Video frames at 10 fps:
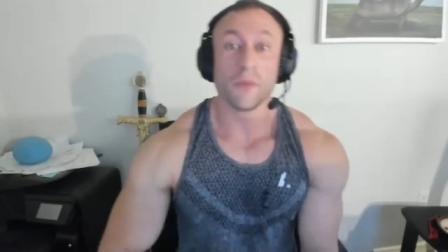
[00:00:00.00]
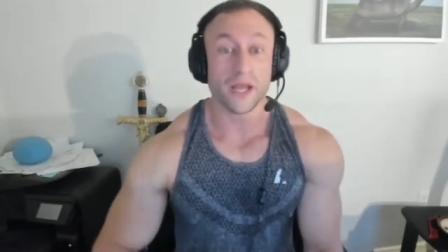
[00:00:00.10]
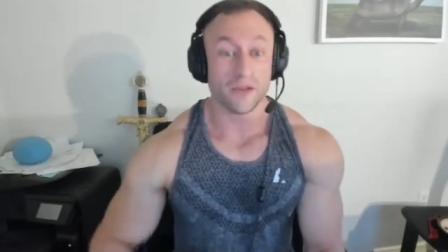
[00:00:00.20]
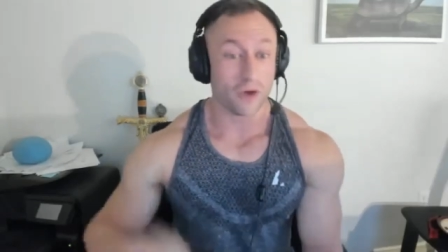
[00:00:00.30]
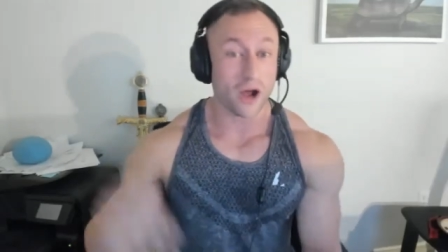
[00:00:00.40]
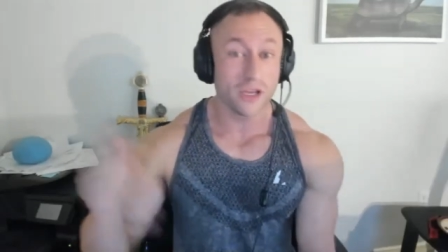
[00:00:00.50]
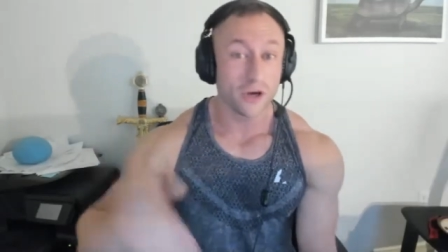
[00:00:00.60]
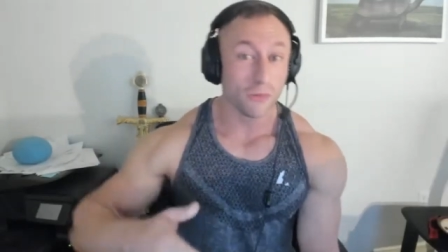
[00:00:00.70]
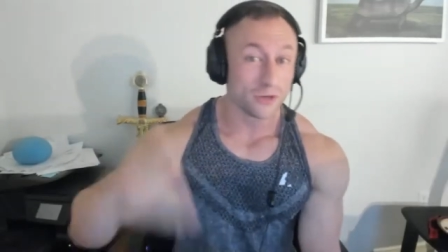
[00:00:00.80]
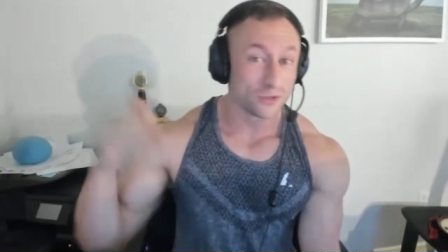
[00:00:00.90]
But Ronnie
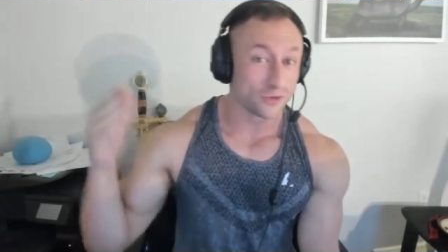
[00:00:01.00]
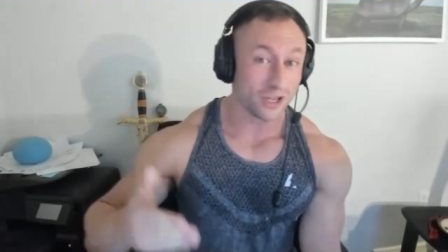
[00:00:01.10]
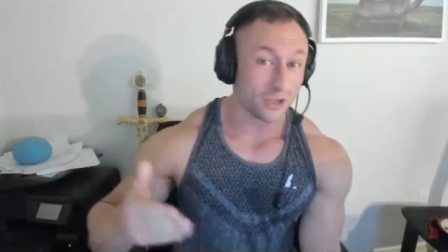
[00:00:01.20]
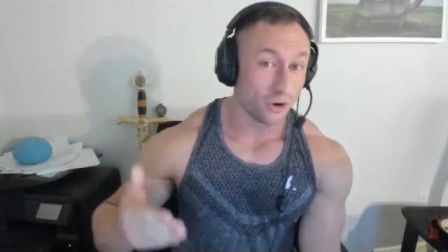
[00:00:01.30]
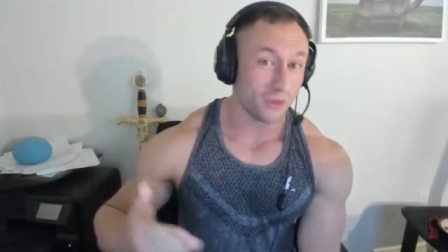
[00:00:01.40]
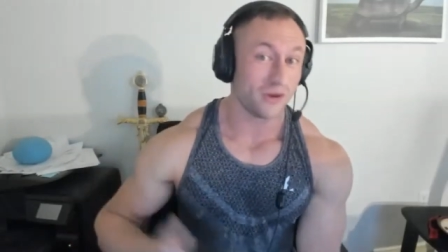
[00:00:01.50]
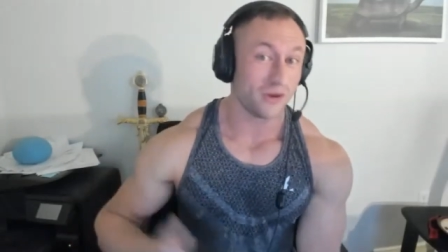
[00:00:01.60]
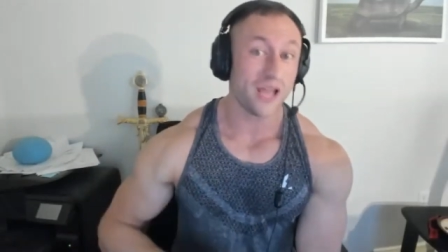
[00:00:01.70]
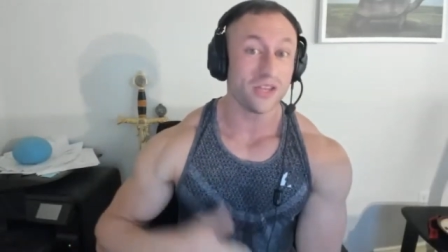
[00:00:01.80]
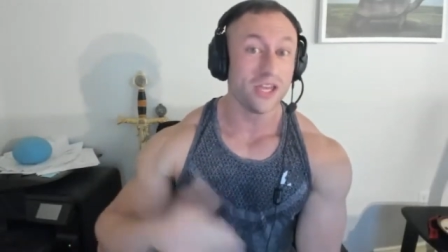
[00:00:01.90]
Coleman was Ronnie Coleman,
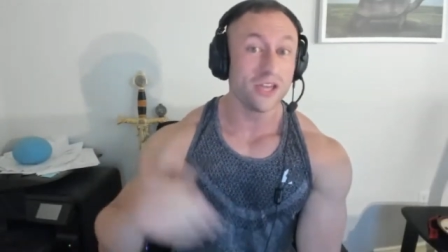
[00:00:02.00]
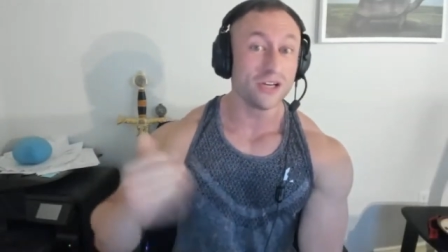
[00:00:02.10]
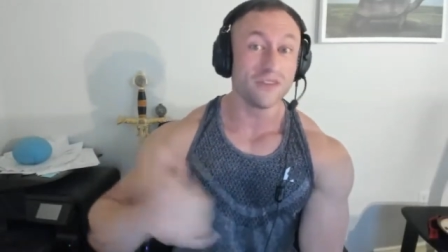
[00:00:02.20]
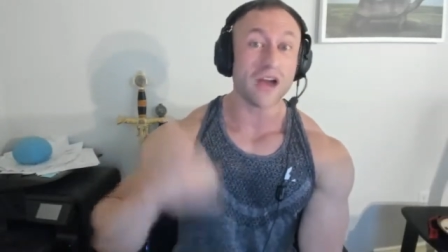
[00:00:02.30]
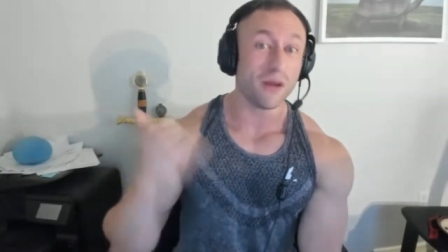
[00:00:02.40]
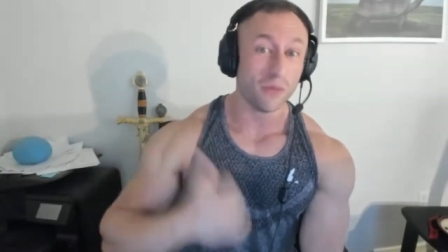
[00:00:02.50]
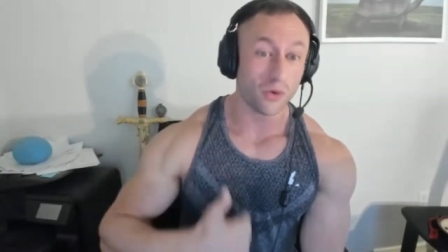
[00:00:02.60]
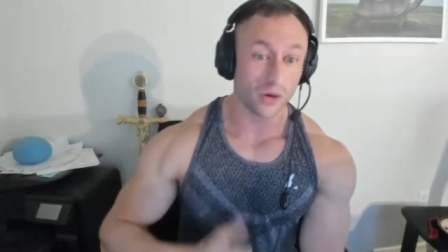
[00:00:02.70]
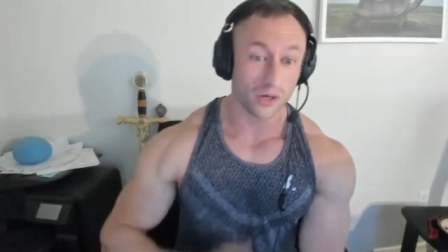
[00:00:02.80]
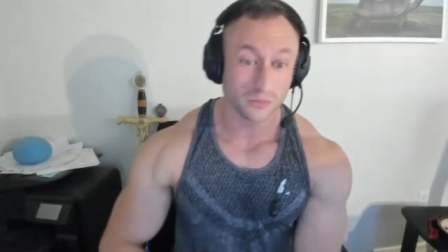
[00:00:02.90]
right? Hold he could have gotten
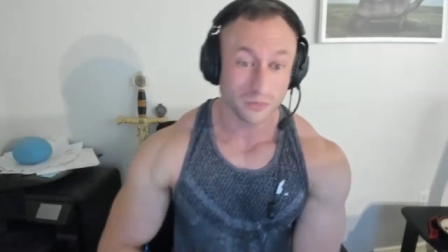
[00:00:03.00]
more. On.